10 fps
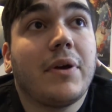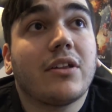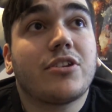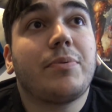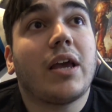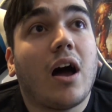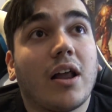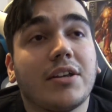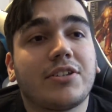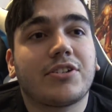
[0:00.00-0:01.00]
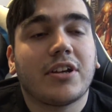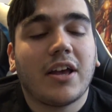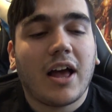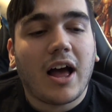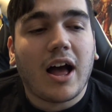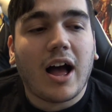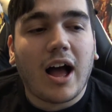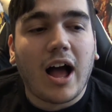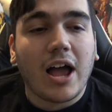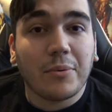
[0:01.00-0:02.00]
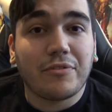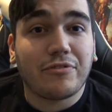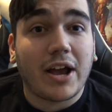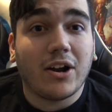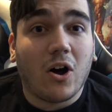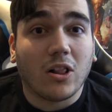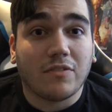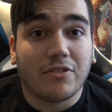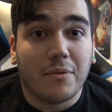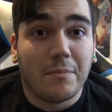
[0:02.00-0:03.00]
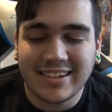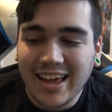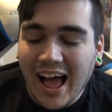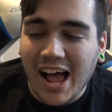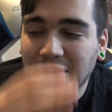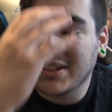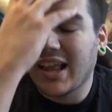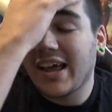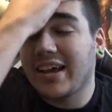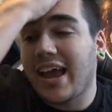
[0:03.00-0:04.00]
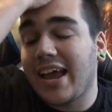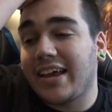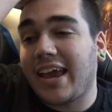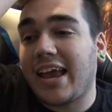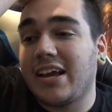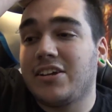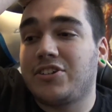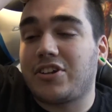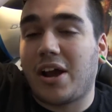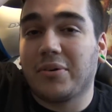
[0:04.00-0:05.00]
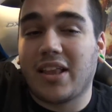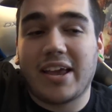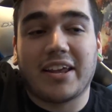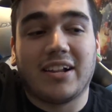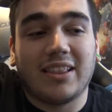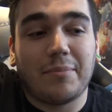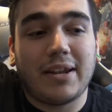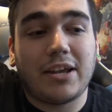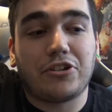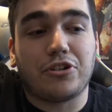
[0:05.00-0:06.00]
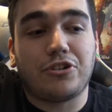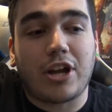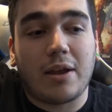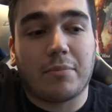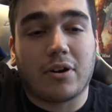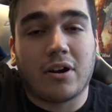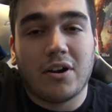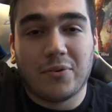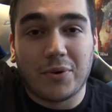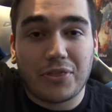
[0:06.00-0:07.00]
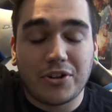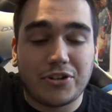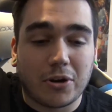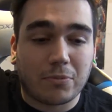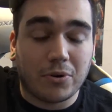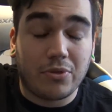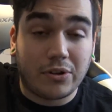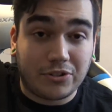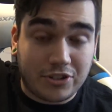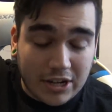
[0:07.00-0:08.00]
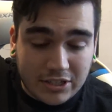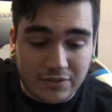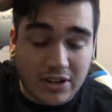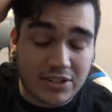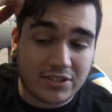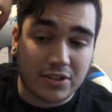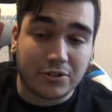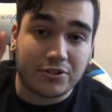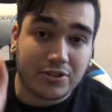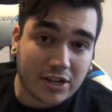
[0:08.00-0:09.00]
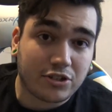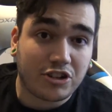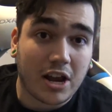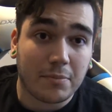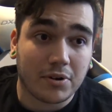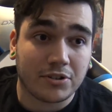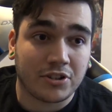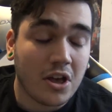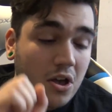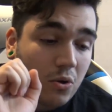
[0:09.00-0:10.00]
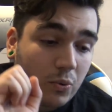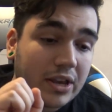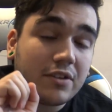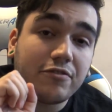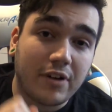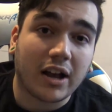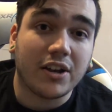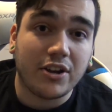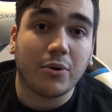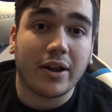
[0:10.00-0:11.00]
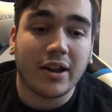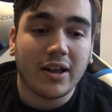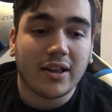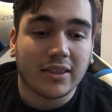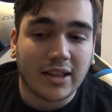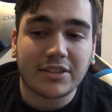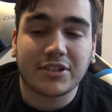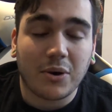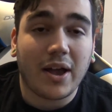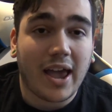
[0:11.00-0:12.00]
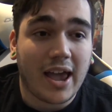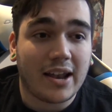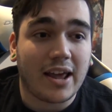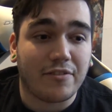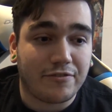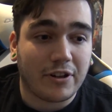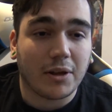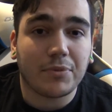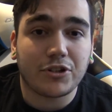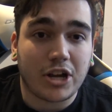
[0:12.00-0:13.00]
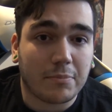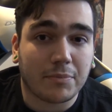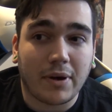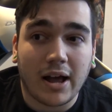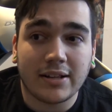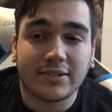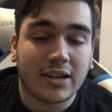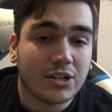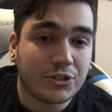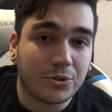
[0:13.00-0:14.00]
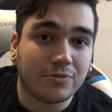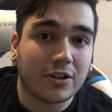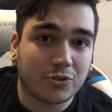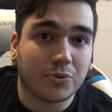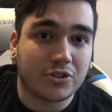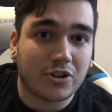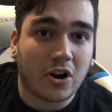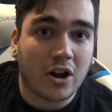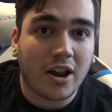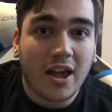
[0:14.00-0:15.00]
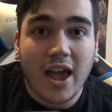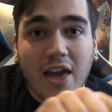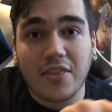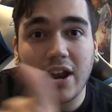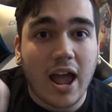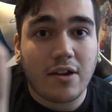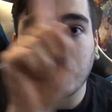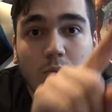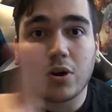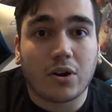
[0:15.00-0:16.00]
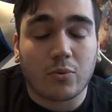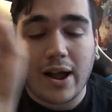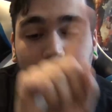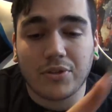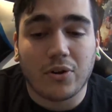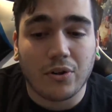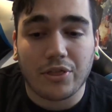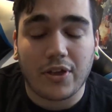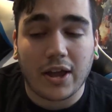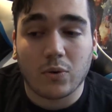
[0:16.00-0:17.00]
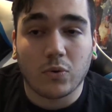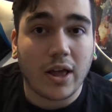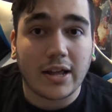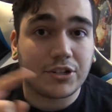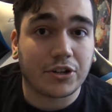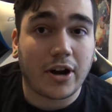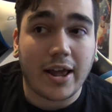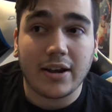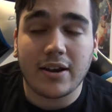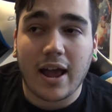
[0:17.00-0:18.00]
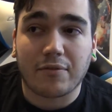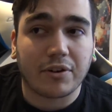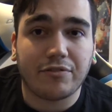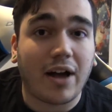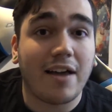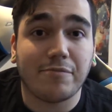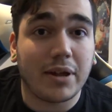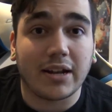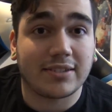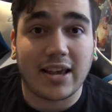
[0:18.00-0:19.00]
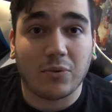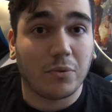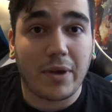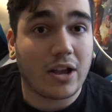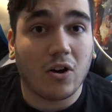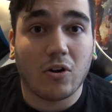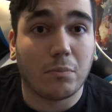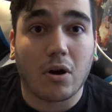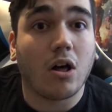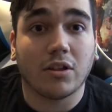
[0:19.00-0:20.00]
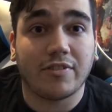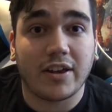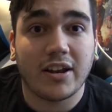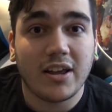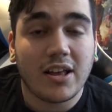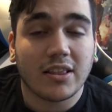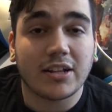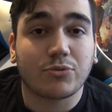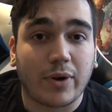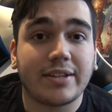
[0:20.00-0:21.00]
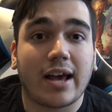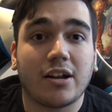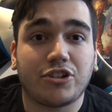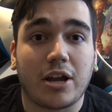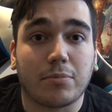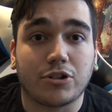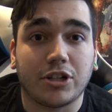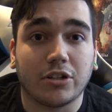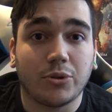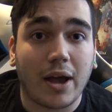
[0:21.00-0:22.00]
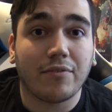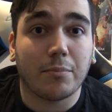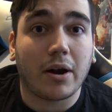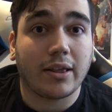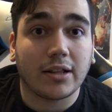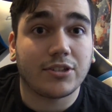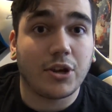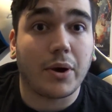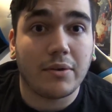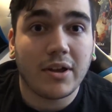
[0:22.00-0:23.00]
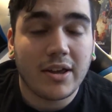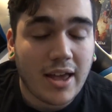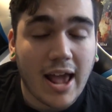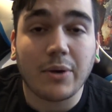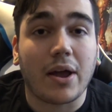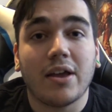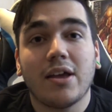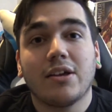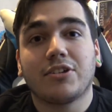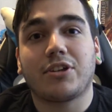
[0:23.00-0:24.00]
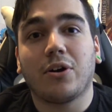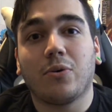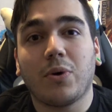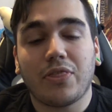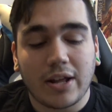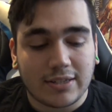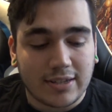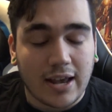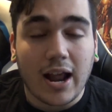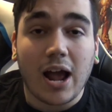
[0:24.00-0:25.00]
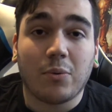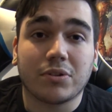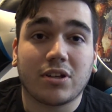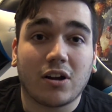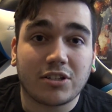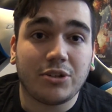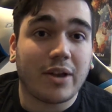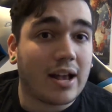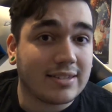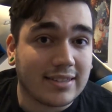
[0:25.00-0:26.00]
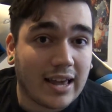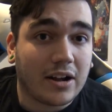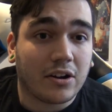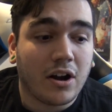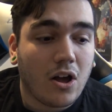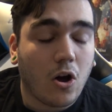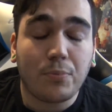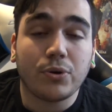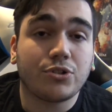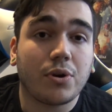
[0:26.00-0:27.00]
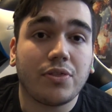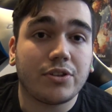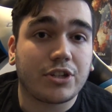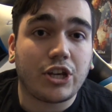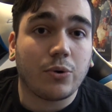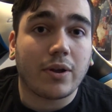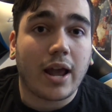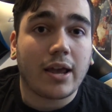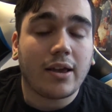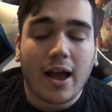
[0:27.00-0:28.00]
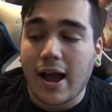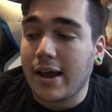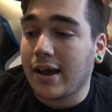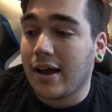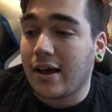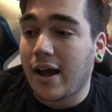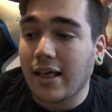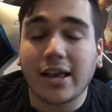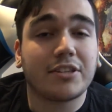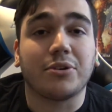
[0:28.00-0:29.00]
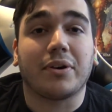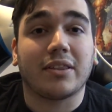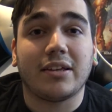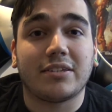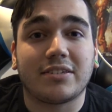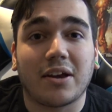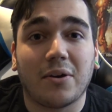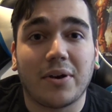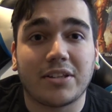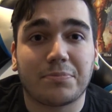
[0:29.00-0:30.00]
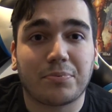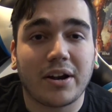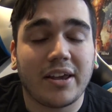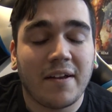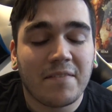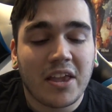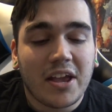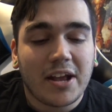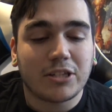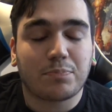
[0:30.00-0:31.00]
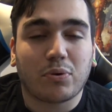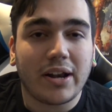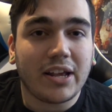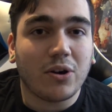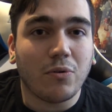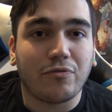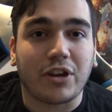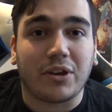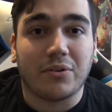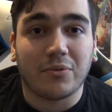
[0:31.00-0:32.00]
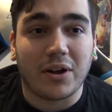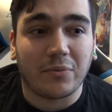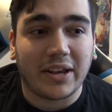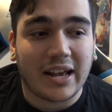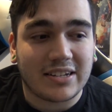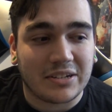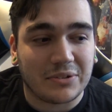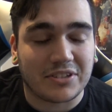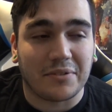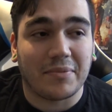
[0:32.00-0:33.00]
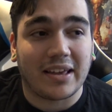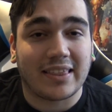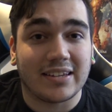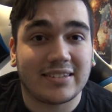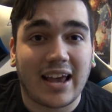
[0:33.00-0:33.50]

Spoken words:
To be honest, I would fight all of them. I would like a cage, I would like an elimination chamber with the Derp Crew. There's 6 of us, there's 6 chambers, we can fucking do it. Let's go ahead and fill up the chamber pods, 2 of us will start, and then everyone around the whole thing will enter at every 5 minutes, and we'll make a whole brawl of it. Let's rent out a chamber, Chilled, you have the money, let's do it. Anyway, so with that said, I will talk to you guys later. Hope you enjoyed this Q&A. I like doing these, so it's pretty goofy when we get to do something like this.